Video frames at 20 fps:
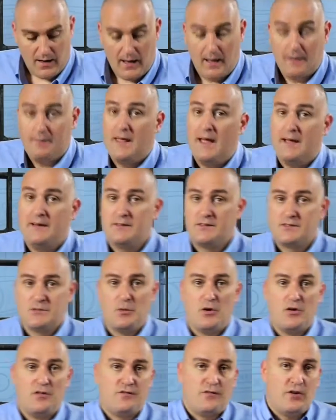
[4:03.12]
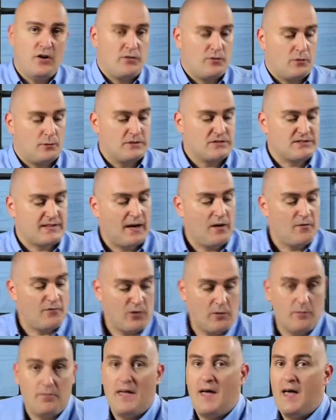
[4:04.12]
And then to move further up the scale
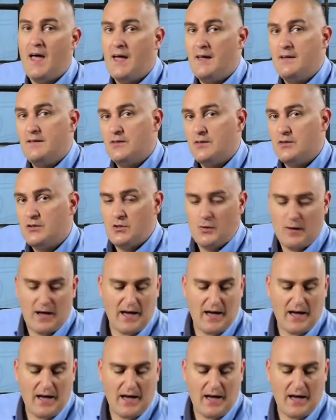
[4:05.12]
from there, you